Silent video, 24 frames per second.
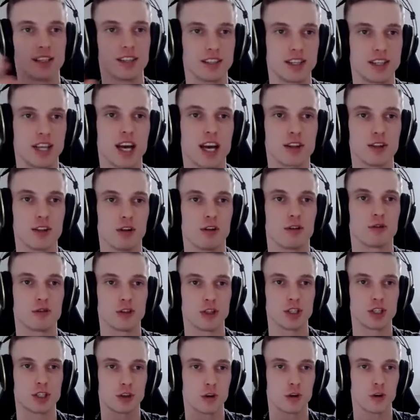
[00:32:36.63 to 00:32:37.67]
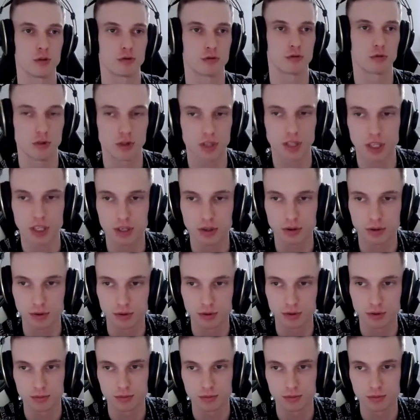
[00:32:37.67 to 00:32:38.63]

technology is controlling you.